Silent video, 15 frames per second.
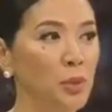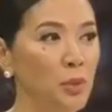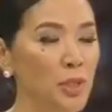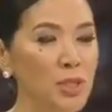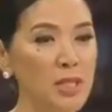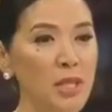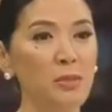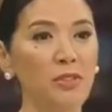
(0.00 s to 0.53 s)

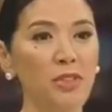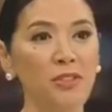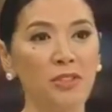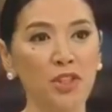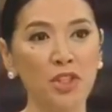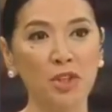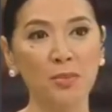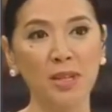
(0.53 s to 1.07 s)
what some of the
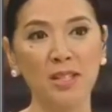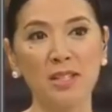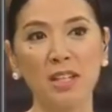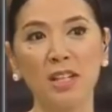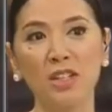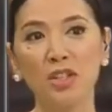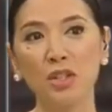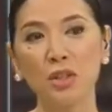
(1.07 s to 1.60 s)
fishermen
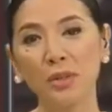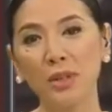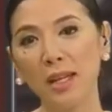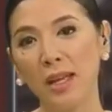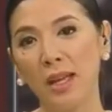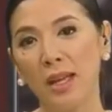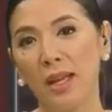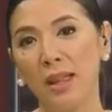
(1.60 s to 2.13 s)
said
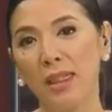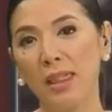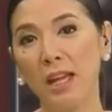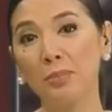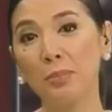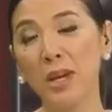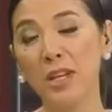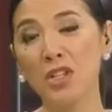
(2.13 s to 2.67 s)
during
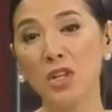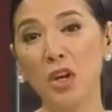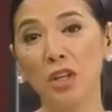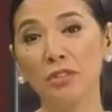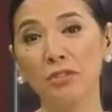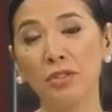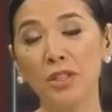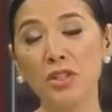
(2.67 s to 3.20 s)
that press
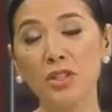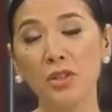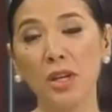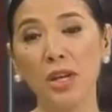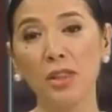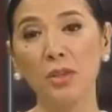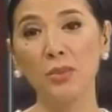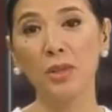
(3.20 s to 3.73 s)
conference
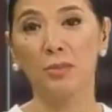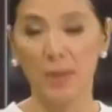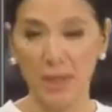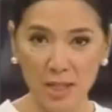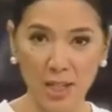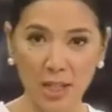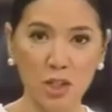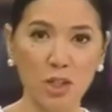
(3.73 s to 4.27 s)
together with
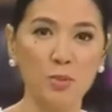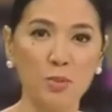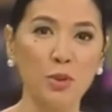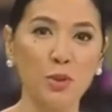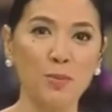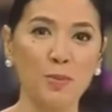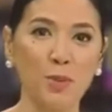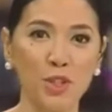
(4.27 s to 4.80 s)
presidential
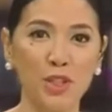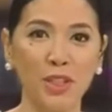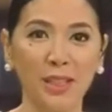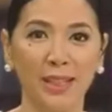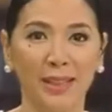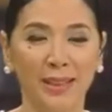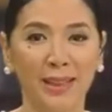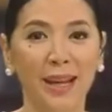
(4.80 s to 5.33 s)

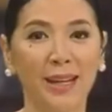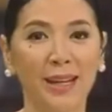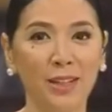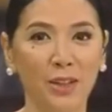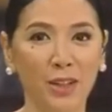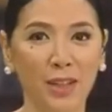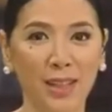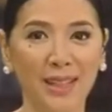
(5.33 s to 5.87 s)
spokesperson Harry
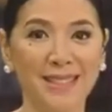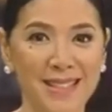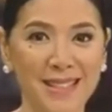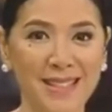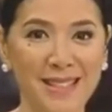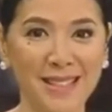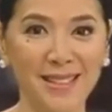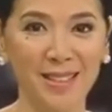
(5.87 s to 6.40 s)
Roque.
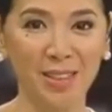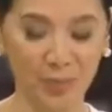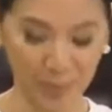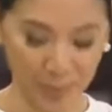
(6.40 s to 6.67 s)
Let's listen.